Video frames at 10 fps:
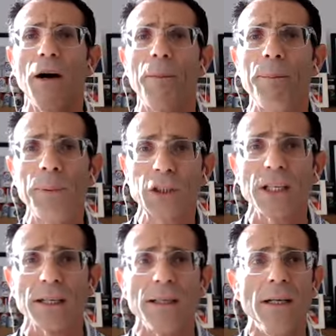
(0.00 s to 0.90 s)

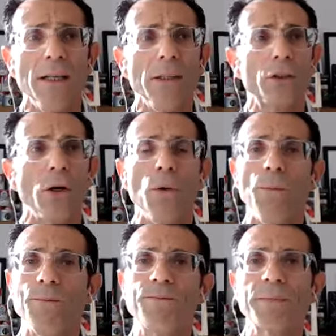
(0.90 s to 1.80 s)
pushing. So,
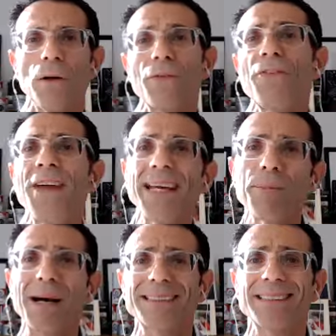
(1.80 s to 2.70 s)
think
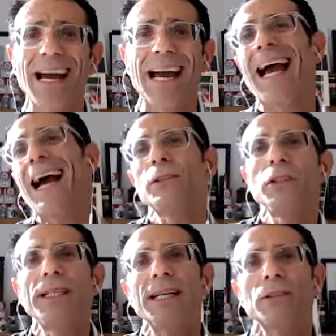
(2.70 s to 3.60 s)
about how do you
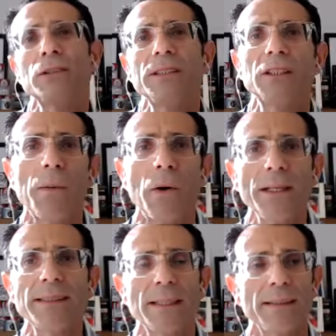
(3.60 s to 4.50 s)
get to this
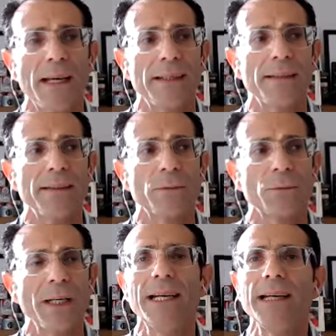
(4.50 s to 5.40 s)
point, and
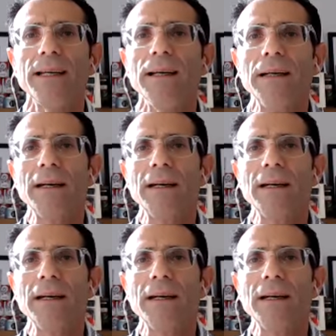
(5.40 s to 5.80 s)
really